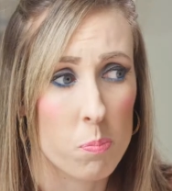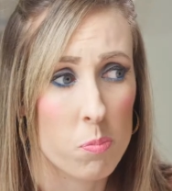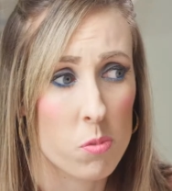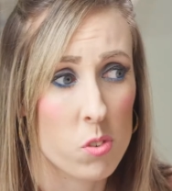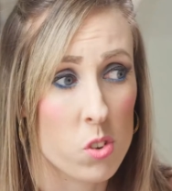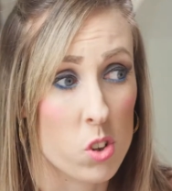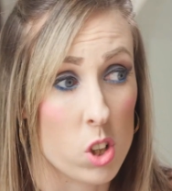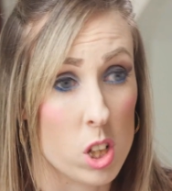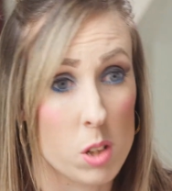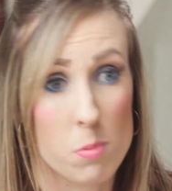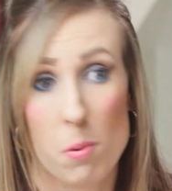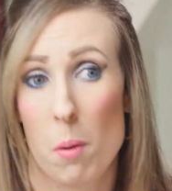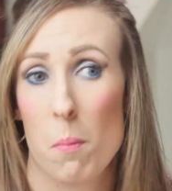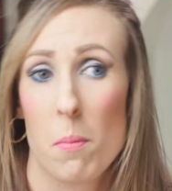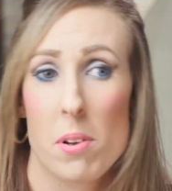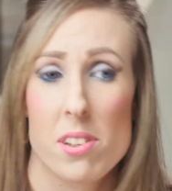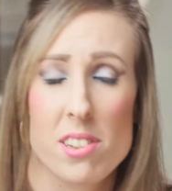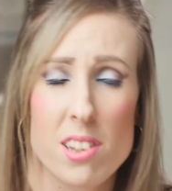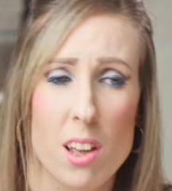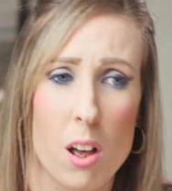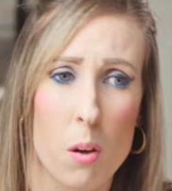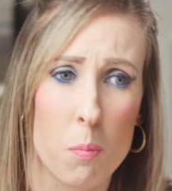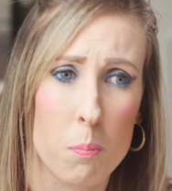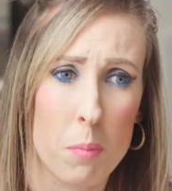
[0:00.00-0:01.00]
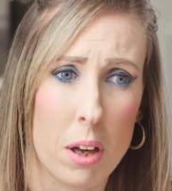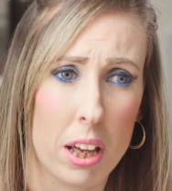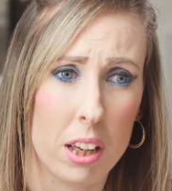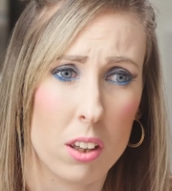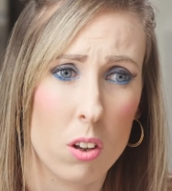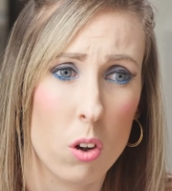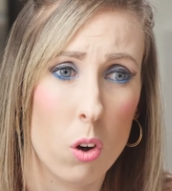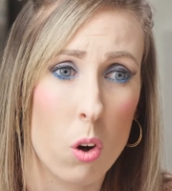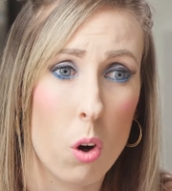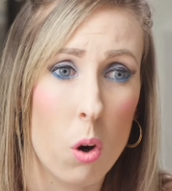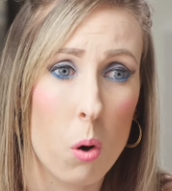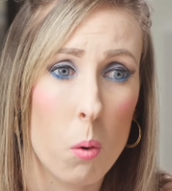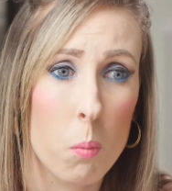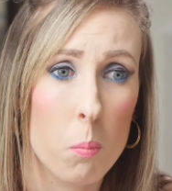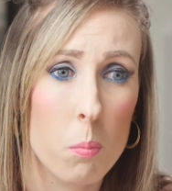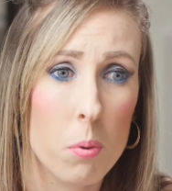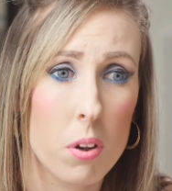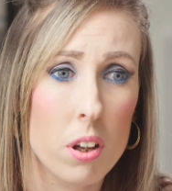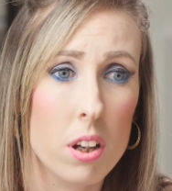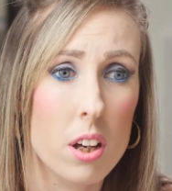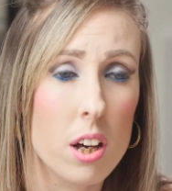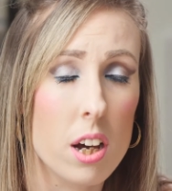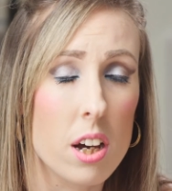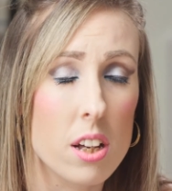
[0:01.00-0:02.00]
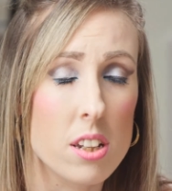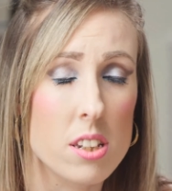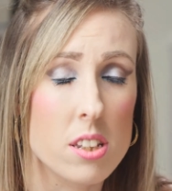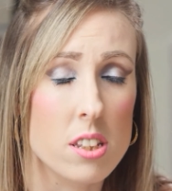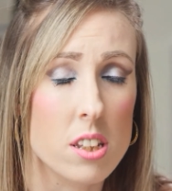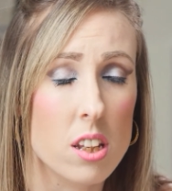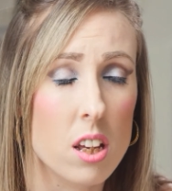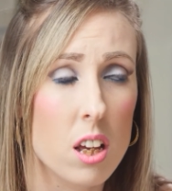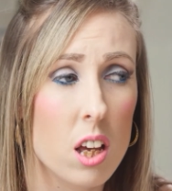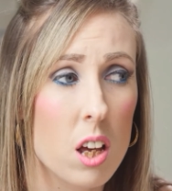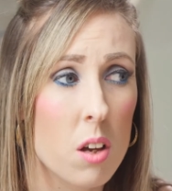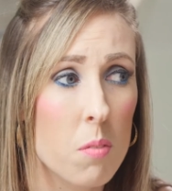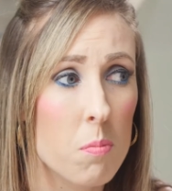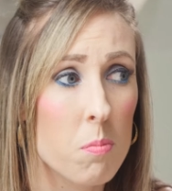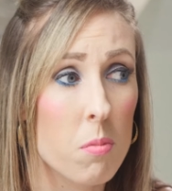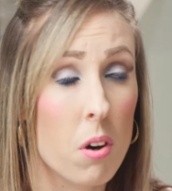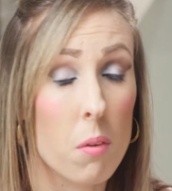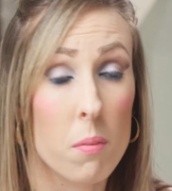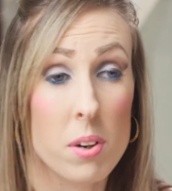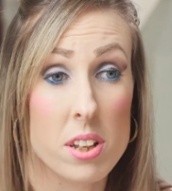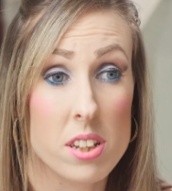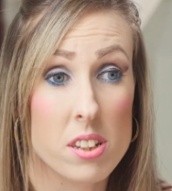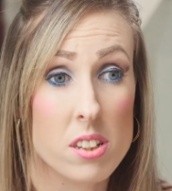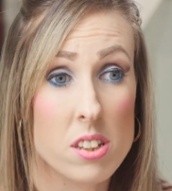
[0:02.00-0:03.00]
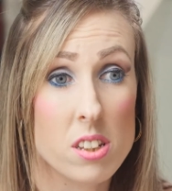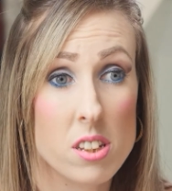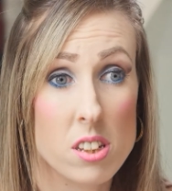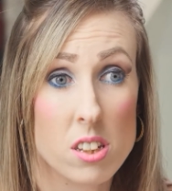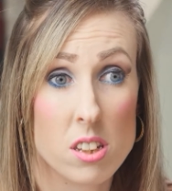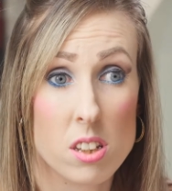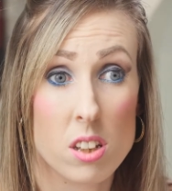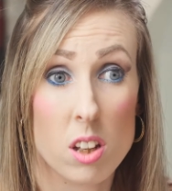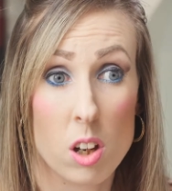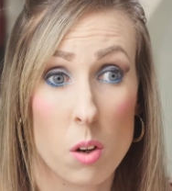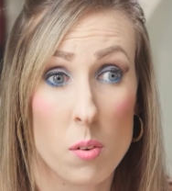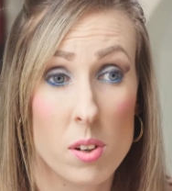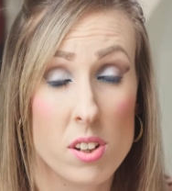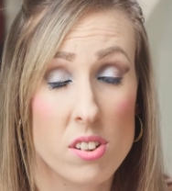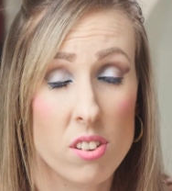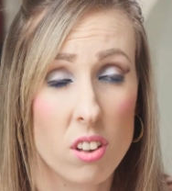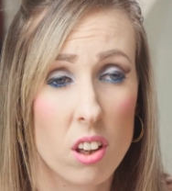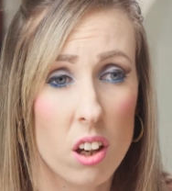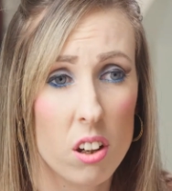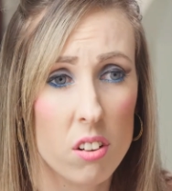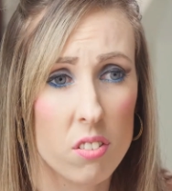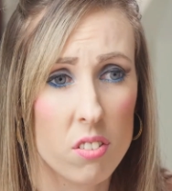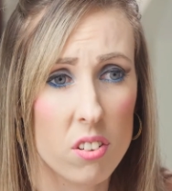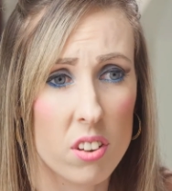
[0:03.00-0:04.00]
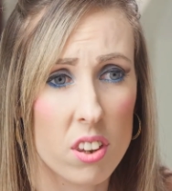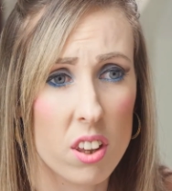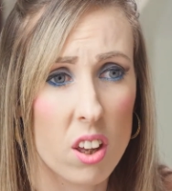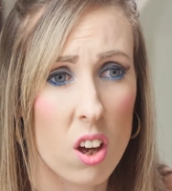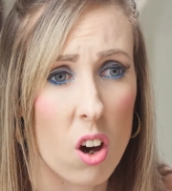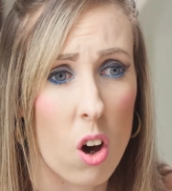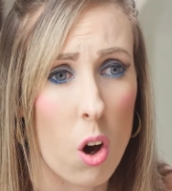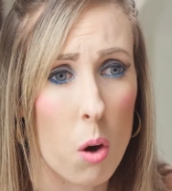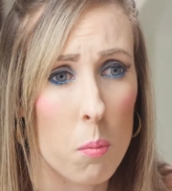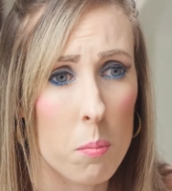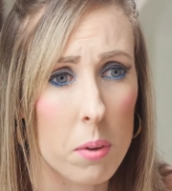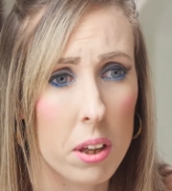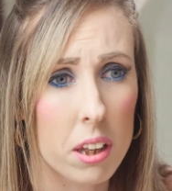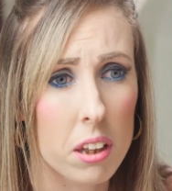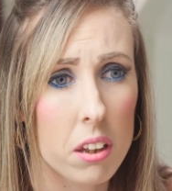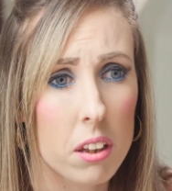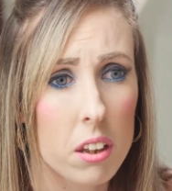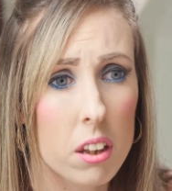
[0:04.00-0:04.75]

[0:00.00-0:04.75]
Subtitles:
tried to pick myself back up, and I went to go for the army.